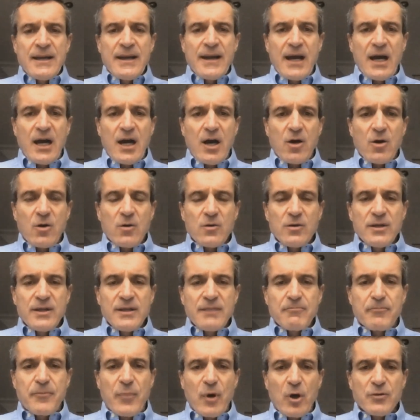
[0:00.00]
Now,
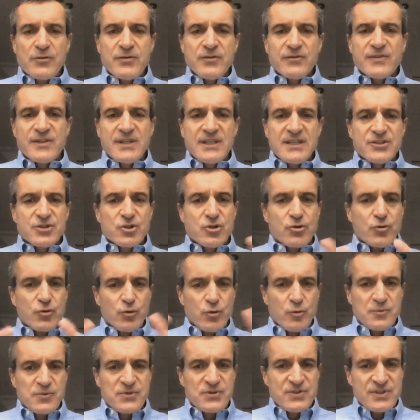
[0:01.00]
both of these
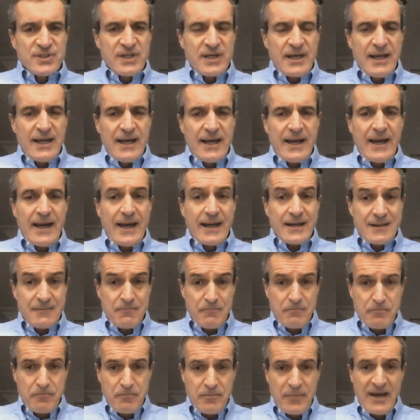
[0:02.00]
groups
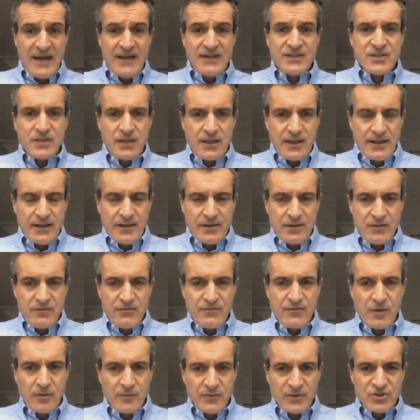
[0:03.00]
at baseline
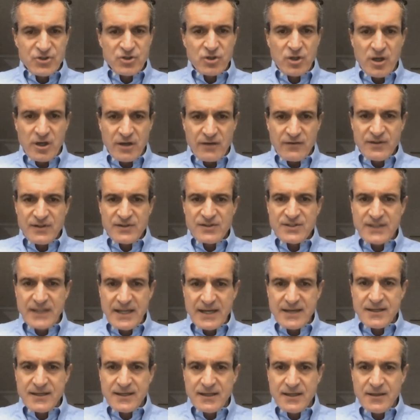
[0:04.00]
from the start of the
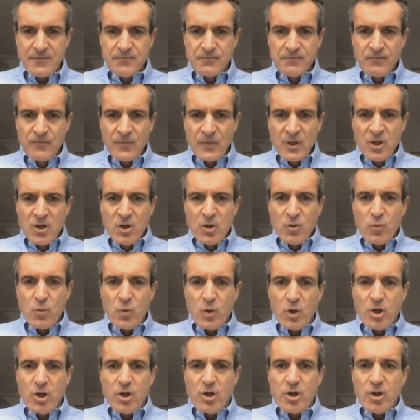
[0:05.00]
study
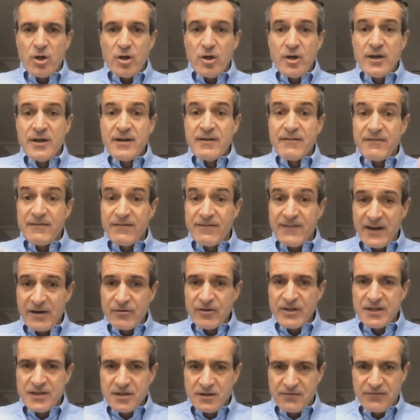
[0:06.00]
were
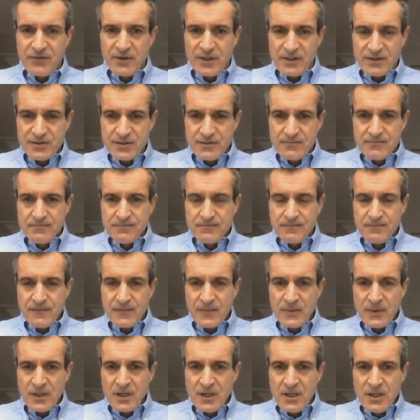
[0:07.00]
very different.
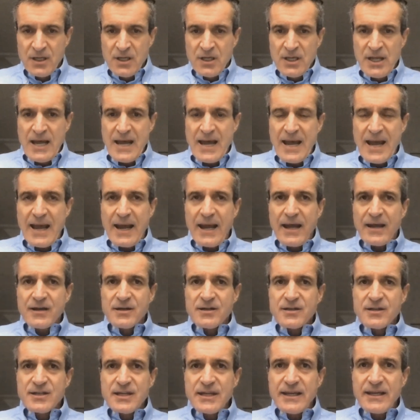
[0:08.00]

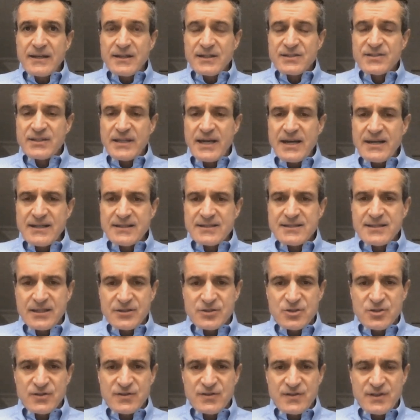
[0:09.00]
And in a study
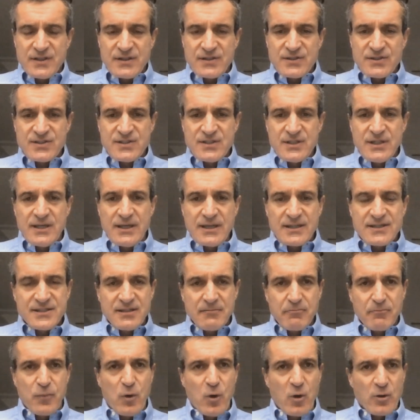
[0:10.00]
such as this,
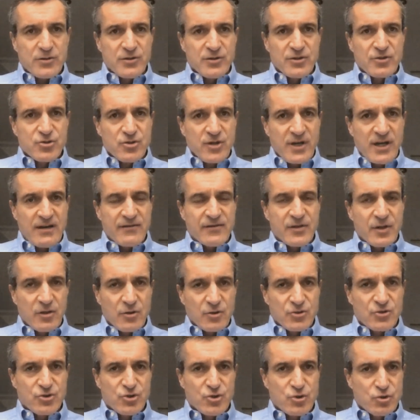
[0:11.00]
it's important to have
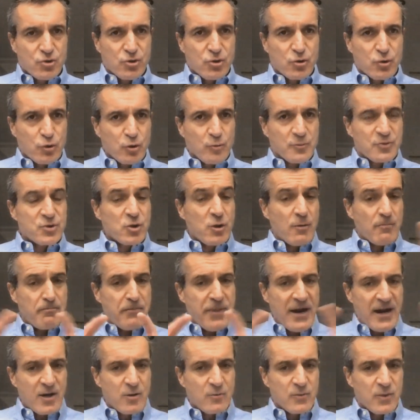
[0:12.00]
those two groups
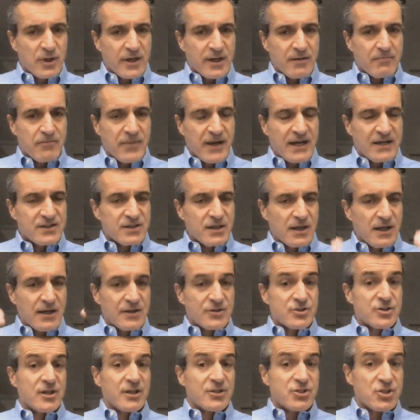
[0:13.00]
comparable at
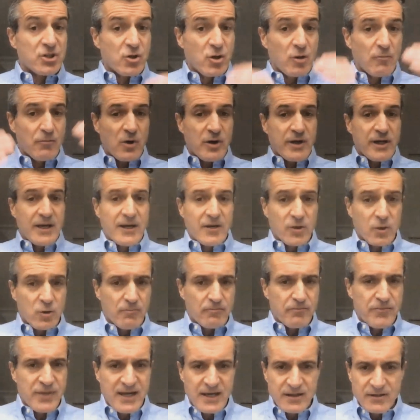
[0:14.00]
baseline so that you can
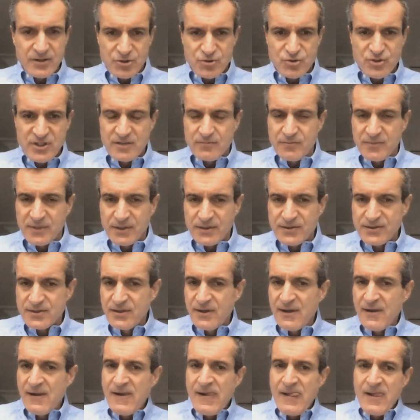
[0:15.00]
compare the treatments.
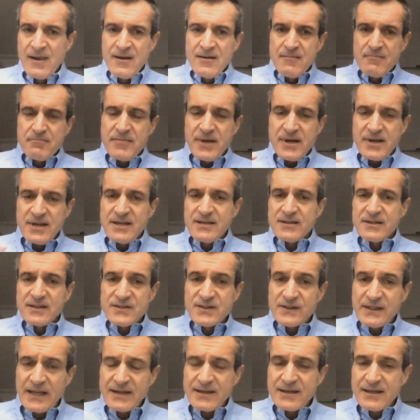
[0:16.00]
But in the
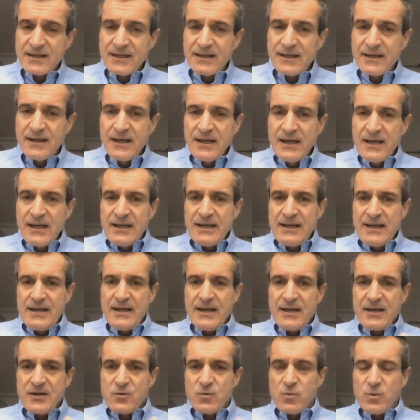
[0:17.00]
study,
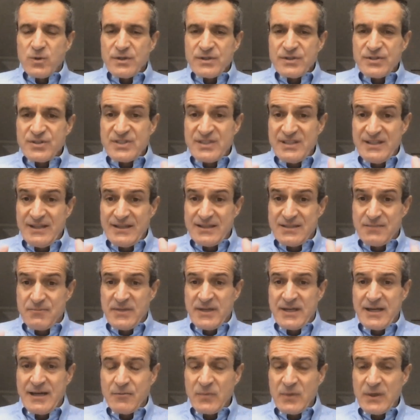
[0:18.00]
it's
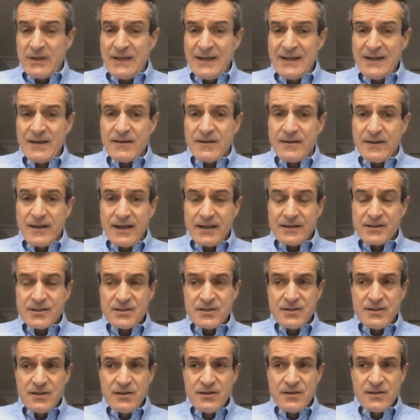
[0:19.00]
become clear
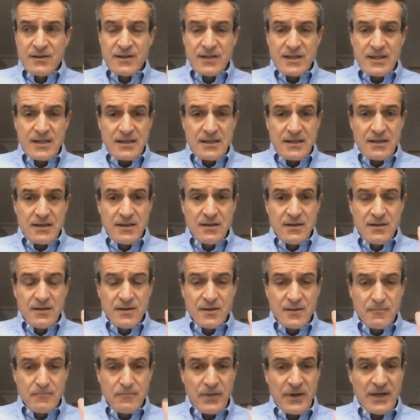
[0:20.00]
that the
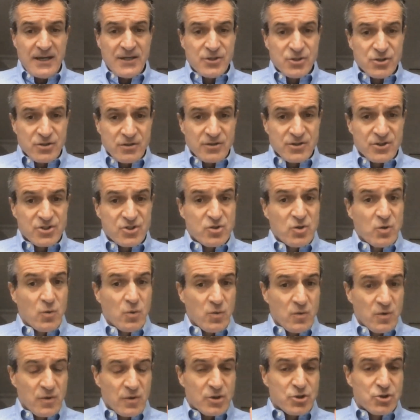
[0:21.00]
patients,
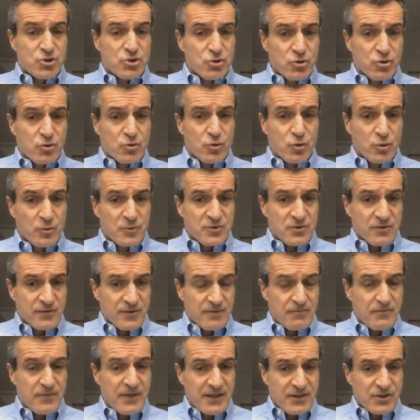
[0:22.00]
the two groups
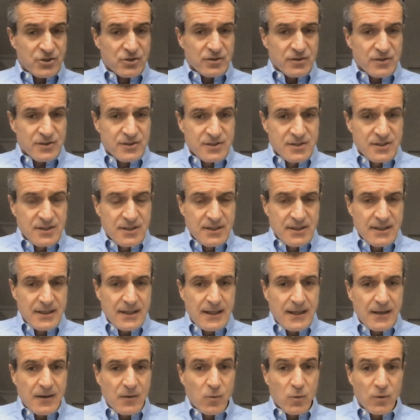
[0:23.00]
of the patients
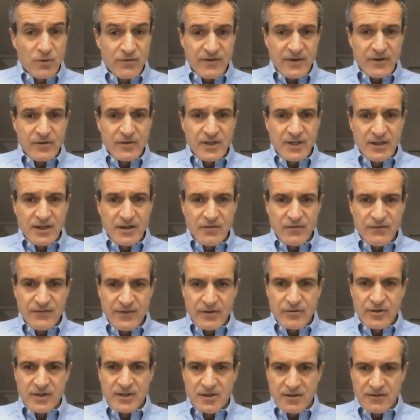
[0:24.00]
were very,
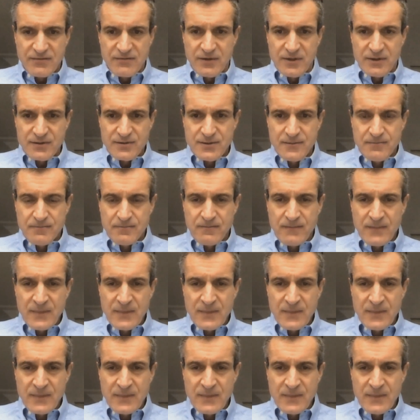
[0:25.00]
very different.